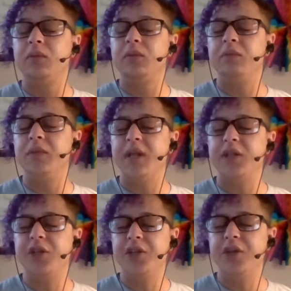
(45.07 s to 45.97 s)
make
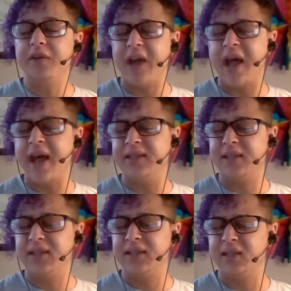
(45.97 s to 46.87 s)
sure you have
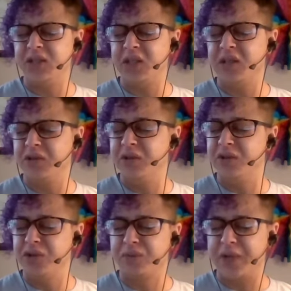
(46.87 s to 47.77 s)
access to gender
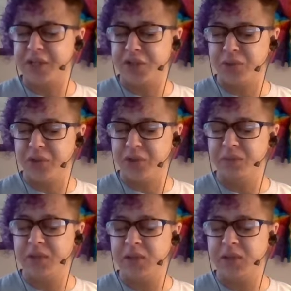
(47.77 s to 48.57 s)
neutral restrooms.